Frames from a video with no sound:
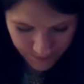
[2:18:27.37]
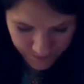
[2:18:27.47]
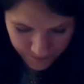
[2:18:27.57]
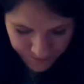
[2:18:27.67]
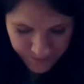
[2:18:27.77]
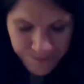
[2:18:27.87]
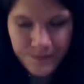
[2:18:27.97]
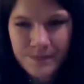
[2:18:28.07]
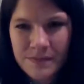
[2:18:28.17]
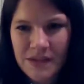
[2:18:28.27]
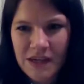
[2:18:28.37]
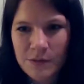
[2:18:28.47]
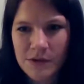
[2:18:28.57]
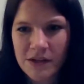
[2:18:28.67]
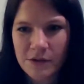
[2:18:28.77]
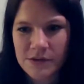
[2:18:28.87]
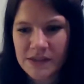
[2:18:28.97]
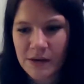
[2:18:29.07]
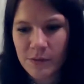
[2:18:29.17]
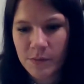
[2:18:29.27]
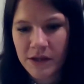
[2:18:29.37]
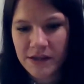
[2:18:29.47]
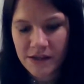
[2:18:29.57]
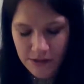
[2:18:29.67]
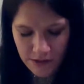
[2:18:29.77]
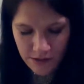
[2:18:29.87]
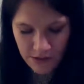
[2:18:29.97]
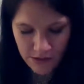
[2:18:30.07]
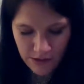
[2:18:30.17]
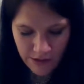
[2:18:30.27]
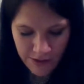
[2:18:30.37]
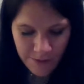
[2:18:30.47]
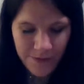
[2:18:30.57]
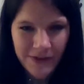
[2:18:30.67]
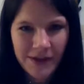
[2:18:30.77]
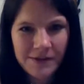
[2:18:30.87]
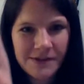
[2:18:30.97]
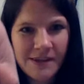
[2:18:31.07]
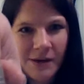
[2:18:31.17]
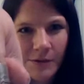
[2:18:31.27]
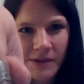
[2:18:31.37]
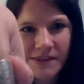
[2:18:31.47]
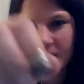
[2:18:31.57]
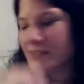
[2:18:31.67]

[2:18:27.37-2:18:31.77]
I don't want to go into that one blindly. All right, we found the other snake one. Let's